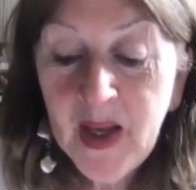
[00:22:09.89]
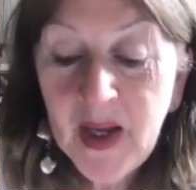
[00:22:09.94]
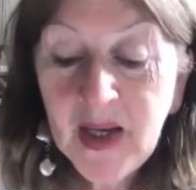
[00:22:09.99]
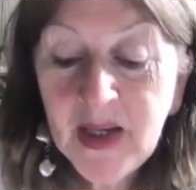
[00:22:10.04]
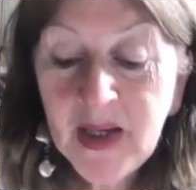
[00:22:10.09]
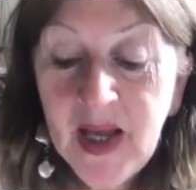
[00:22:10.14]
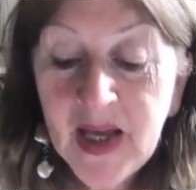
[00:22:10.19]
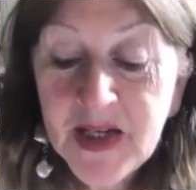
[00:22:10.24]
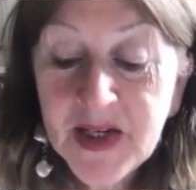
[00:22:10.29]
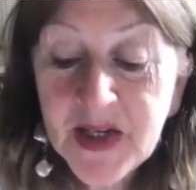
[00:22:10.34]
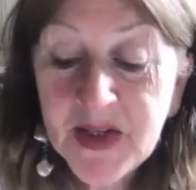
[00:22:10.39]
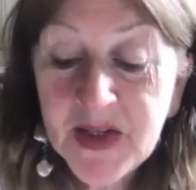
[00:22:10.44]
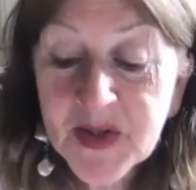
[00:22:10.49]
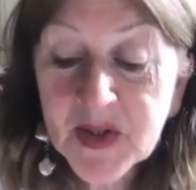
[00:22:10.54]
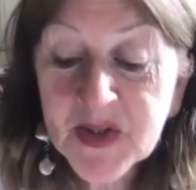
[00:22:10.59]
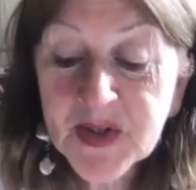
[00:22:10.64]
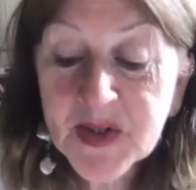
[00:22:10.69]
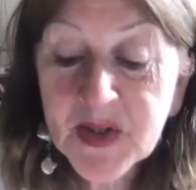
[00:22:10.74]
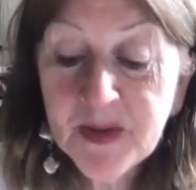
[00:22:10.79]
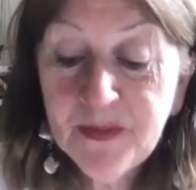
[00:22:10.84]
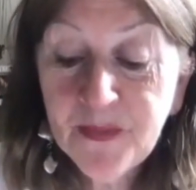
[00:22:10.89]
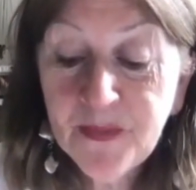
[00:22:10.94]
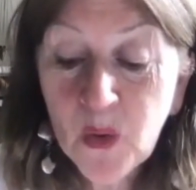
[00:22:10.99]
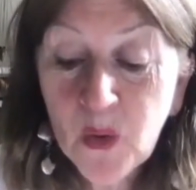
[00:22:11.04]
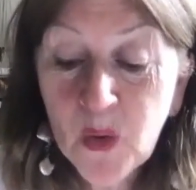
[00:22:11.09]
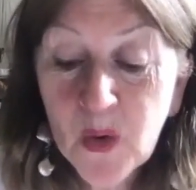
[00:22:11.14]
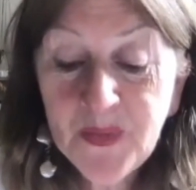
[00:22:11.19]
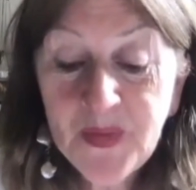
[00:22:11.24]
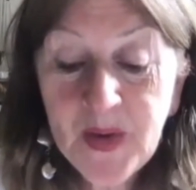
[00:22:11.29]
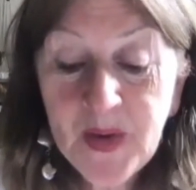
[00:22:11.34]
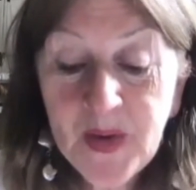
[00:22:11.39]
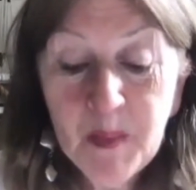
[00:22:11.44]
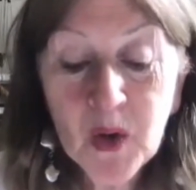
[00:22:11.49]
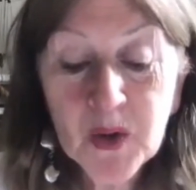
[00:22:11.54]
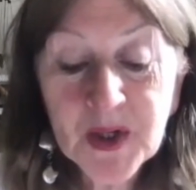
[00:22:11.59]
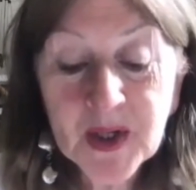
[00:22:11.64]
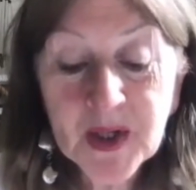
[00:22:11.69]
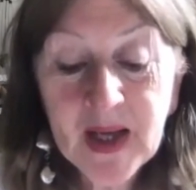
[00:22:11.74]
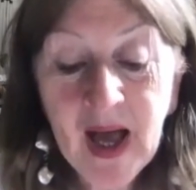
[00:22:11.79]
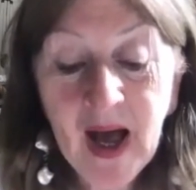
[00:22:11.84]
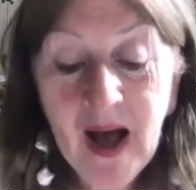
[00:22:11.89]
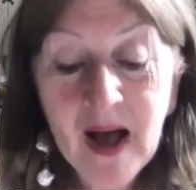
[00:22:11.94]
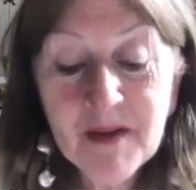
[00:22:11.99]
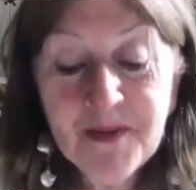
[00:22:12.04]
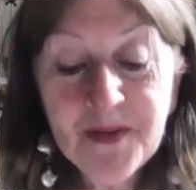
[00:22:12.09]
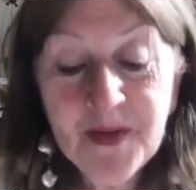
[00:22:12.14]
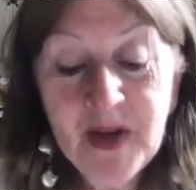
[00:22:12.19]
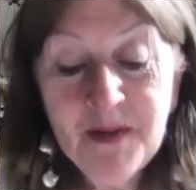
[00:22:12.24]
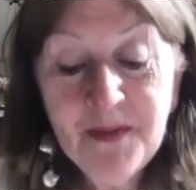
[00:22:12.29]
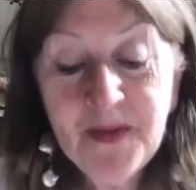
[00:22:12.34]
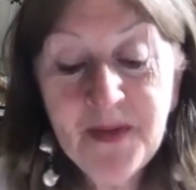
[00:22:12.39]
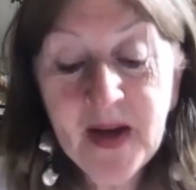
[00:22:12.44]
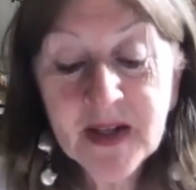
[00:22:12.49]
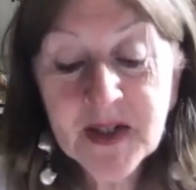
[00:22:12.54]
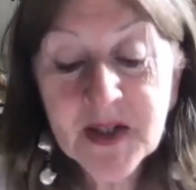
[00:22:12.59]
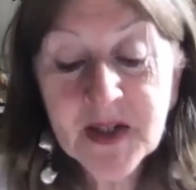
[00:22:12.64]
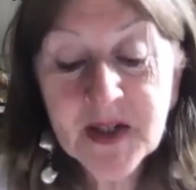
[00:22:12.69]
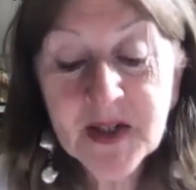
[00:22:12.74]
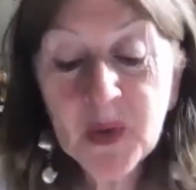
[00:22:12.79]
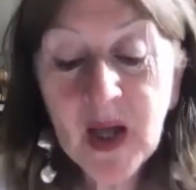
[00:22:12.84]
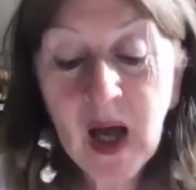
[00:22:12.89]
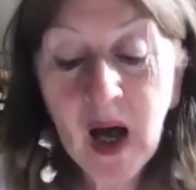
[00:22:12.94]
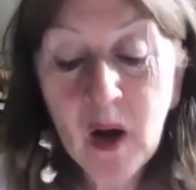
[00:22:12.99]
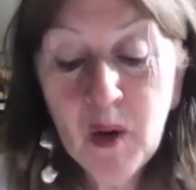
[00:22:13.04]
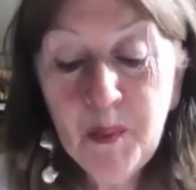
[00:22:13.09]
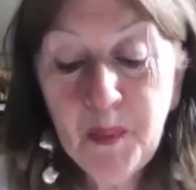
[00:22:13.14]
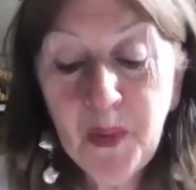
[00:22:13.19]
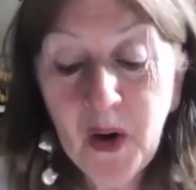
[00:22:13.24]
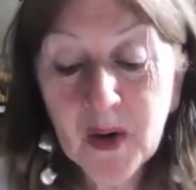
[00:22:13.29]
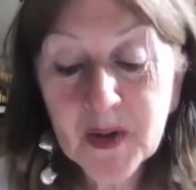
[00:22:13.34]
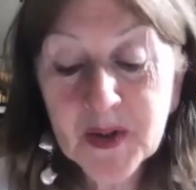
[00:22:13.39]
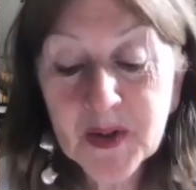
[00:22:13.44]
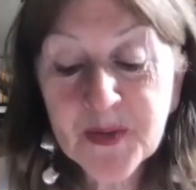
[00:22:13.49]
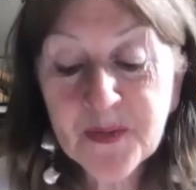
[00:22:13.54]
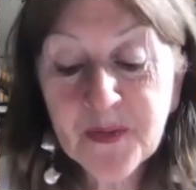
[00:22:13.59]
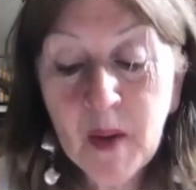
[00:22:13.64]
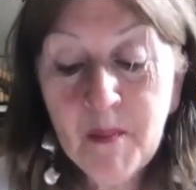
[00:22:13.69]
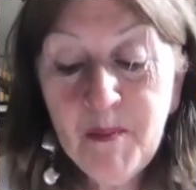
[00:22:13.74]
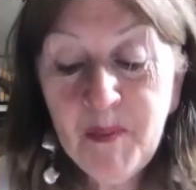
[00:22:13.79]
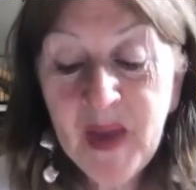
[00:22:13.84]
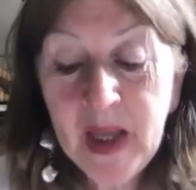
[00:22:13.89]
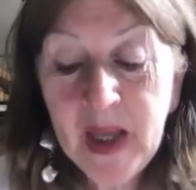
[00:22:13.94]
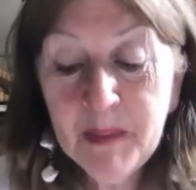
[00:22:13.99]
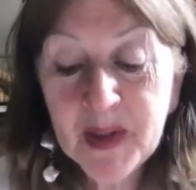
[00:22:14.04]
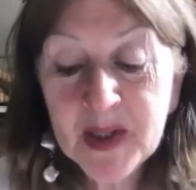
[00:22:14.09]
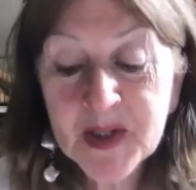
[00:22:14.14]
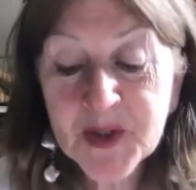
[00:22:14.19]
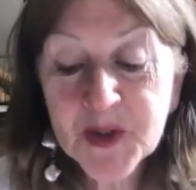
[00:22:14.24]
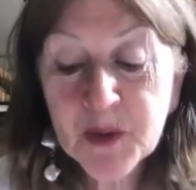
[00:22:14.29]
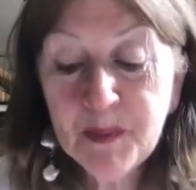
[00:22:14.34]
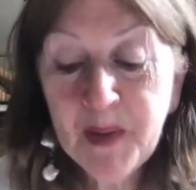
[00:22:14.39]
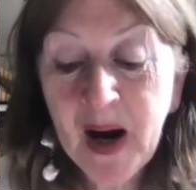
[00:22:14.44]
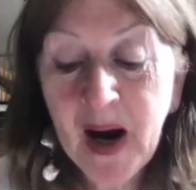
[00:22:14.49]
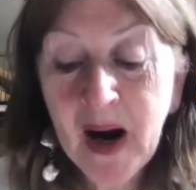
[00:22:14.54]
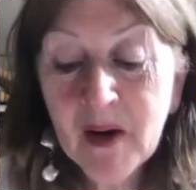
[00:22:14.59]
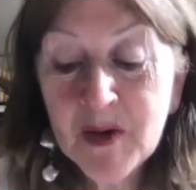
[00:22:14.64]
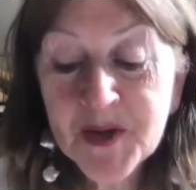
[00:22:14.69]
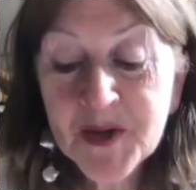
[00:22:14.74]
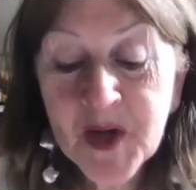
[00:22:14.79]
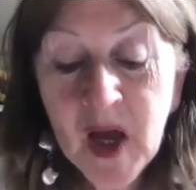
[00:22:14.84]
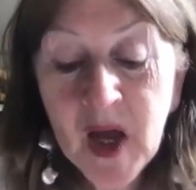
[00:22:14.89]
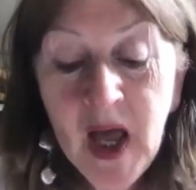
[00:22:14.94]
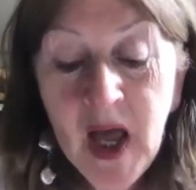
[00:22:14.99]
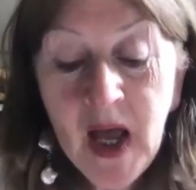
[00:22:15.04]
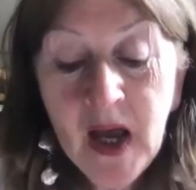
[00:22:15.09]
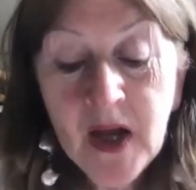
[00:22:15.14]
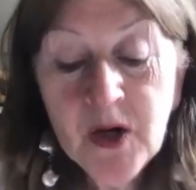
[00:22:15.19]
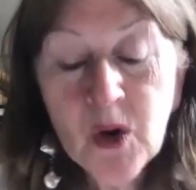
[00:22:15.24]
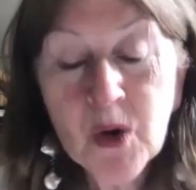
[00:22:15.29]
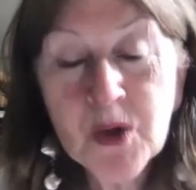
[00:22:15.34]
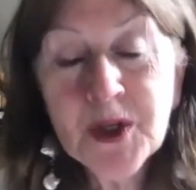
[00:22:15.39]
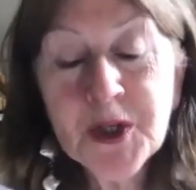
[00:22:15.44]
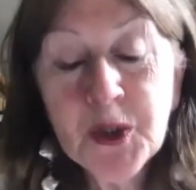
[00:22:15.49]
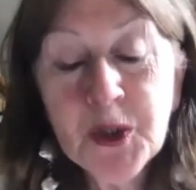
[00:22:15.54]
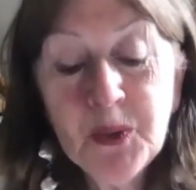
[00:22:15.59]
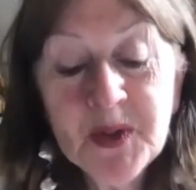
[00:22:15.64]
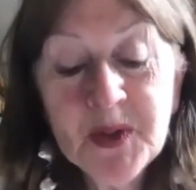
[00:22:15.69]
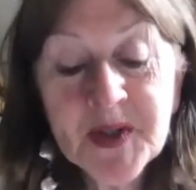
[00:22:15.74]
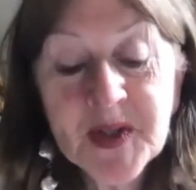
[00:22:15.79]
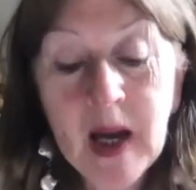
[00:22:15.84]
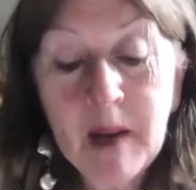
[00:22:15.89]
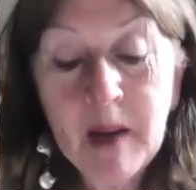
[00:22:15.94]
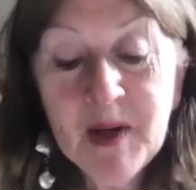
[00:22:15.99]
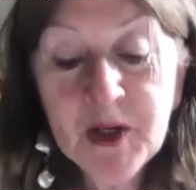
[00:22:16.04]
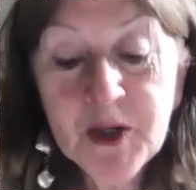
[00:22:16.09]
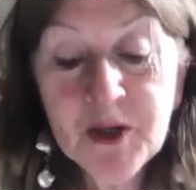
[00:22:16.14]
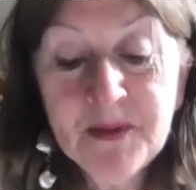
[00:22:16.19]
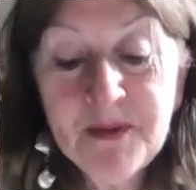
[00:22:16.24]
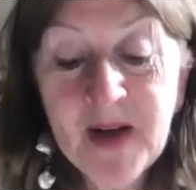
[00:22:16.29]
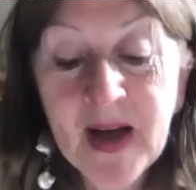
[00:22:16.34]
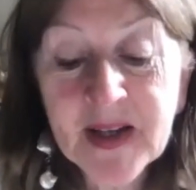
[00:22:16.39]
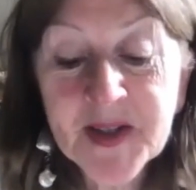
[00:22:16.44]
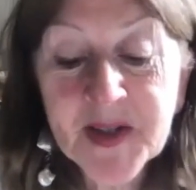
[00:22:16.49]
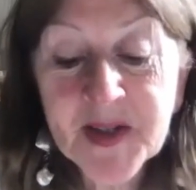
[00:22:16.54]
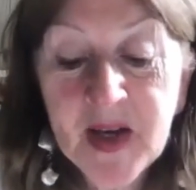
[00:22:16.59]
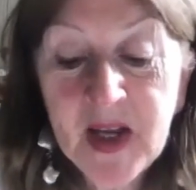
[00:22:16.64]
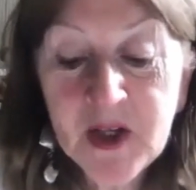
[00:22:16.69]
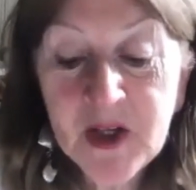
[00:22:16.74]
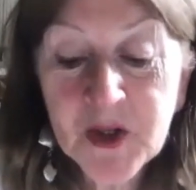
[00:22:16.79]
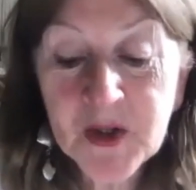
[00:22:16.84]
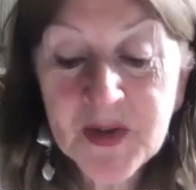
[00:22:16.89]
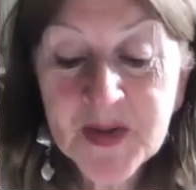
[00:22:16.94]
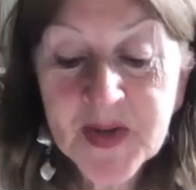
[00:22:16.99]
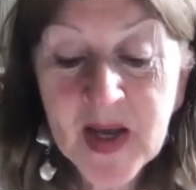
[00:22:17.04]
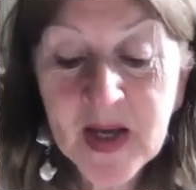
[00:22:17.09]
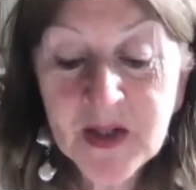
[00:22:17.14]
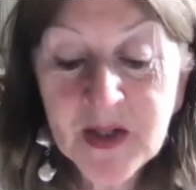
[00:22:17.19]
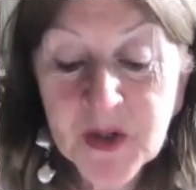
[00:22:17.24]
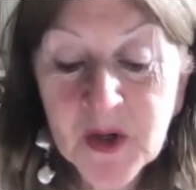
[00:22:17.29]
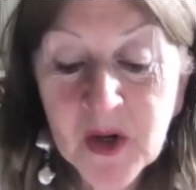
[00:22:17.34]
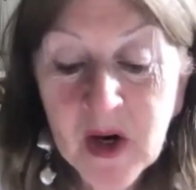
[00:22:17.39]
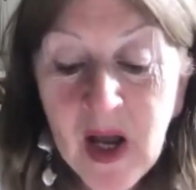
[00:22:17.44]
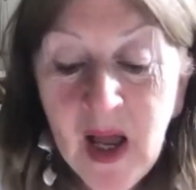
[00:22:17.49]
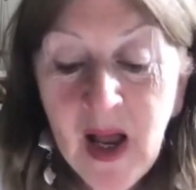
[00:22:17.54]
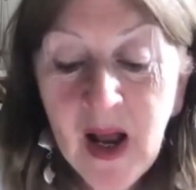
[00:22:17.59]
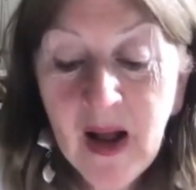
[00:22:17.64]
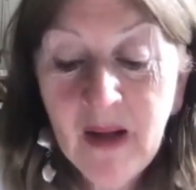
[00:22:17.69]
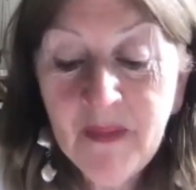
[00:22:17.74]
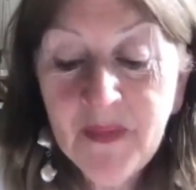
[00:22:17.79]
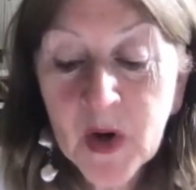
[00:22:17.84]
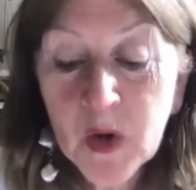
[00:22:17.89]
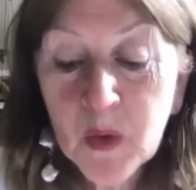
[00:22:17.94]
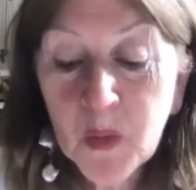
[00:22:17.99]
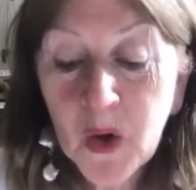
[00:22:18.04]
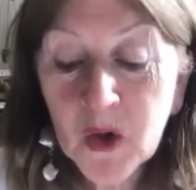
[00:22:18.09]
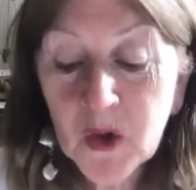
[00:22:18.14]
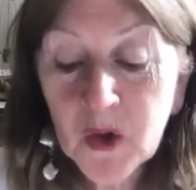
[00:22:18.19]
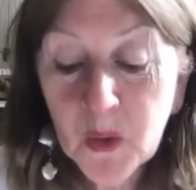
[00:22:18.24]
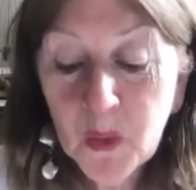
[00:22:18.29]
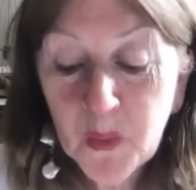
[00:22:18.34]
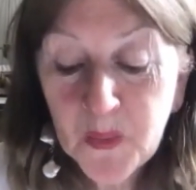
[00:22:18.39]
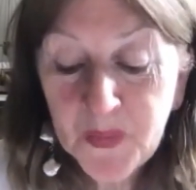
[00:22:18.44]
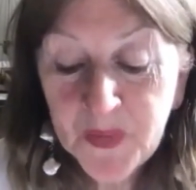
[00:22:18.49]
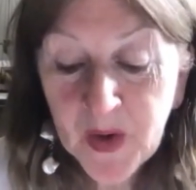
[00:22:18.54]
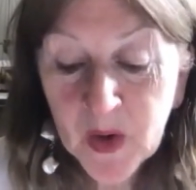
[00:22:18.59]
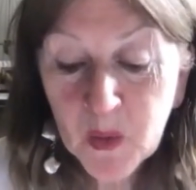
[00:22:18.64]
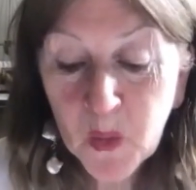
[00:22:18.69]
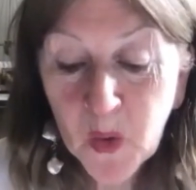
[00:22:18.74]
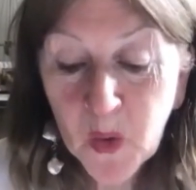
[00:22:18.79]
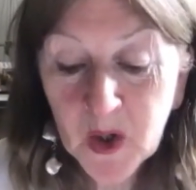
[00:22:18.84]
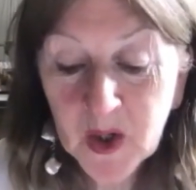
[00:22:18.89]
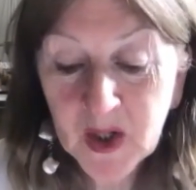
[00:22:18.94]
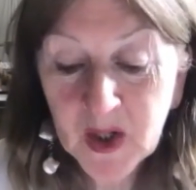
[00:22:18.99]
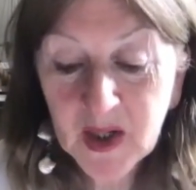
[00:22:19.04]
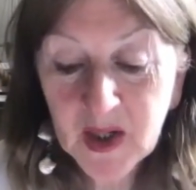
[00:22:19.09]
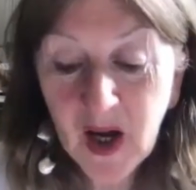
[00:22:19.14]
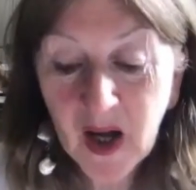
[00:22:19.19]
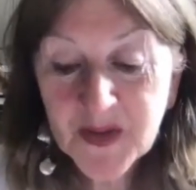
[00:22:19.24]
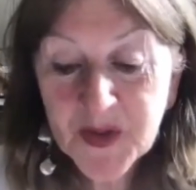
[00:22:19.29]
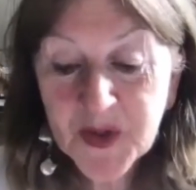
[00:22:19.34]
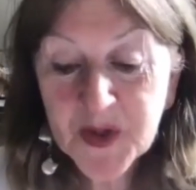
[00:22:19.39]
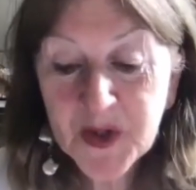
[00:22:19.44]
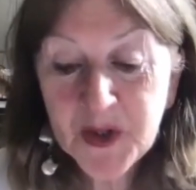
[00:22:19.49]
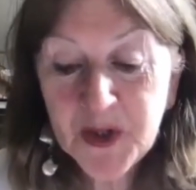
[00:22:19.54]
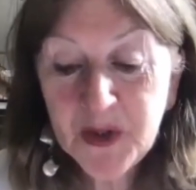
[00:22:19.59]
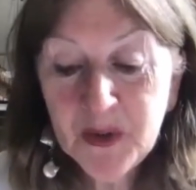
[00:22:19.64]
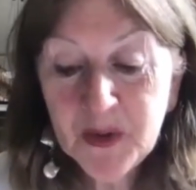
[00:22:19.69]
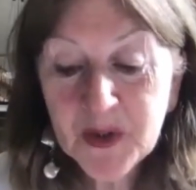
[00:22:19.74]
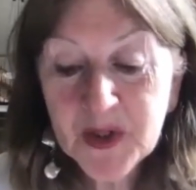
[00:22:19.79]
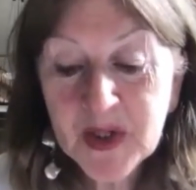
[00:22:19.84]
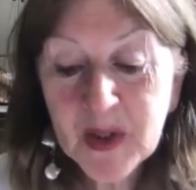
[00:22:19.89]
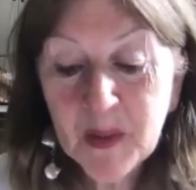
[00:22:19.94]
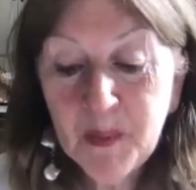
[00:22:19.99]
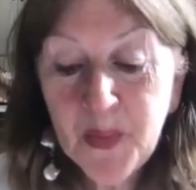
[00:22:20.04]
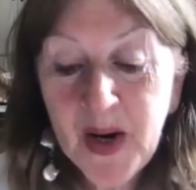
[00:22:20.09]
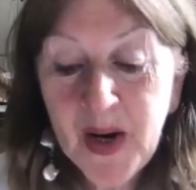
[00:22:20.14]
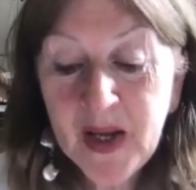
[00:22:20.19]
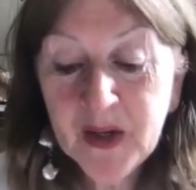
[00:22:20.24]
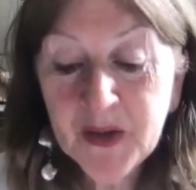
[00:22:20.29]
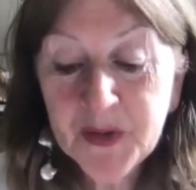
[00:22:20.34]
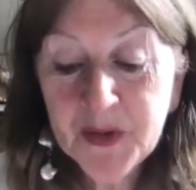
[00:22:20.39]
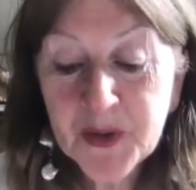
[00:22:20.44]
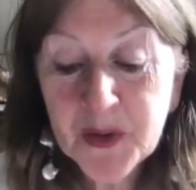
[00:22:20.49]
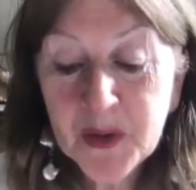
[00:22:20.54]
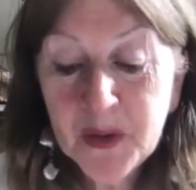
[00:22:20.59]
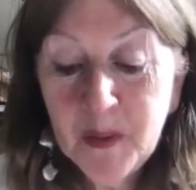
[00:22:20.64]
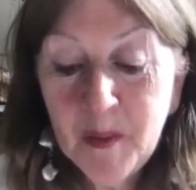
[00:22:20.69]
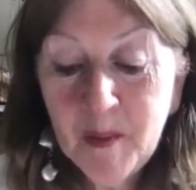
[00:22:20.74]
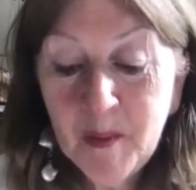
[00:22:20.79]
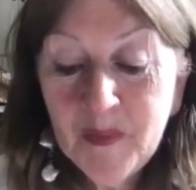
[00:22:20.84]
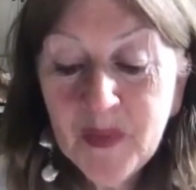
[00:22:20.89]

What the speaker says: In 1864, they brought a calf infected with cowpox from Naples to Paris in order to establish a vaccination center, and their work constituted a breakthrough.